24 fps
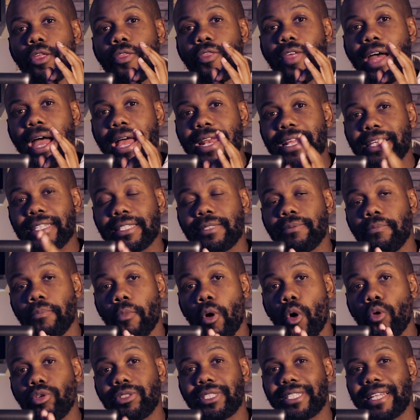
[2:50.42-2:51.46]
That is
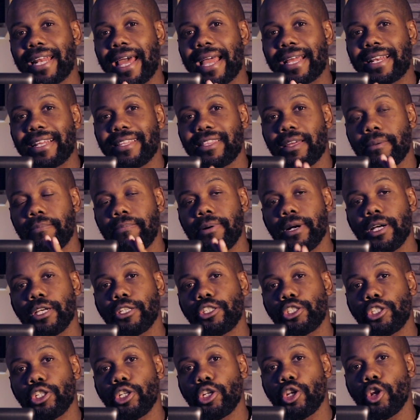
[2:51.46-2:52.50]
most likely the
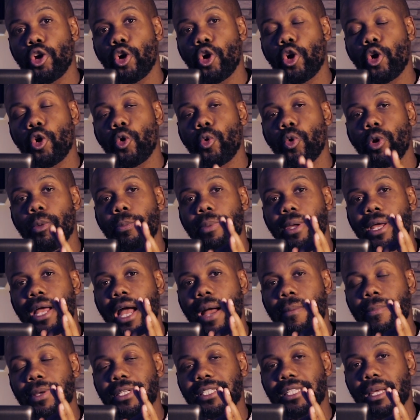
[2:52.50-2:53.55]
person who will
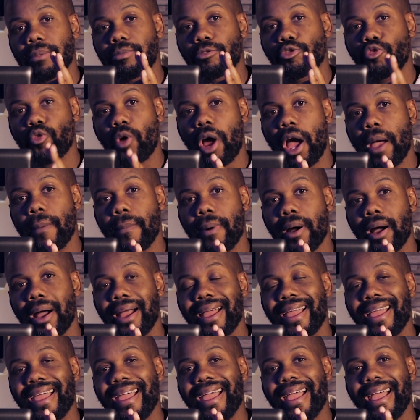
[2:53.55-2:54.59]
become a subscriber,
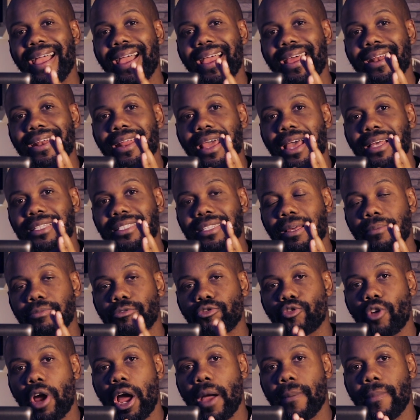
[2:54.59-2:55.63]
and a
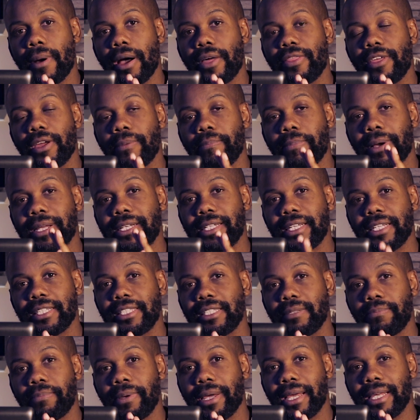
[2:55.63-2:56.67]
subscriber that
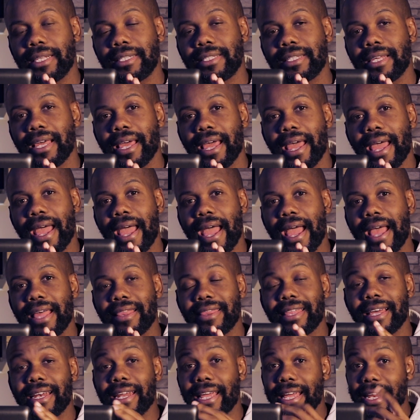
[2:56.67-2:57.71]
participates
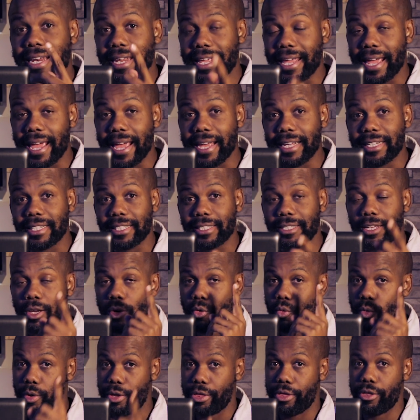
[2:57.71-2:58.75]
and that engages
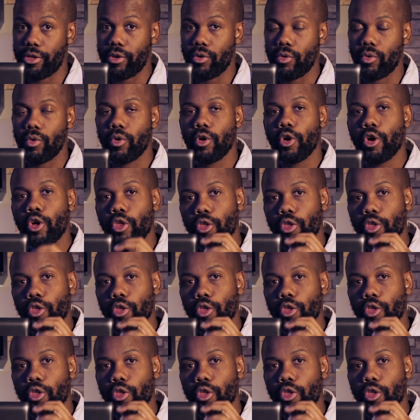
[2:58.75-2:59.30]
with you.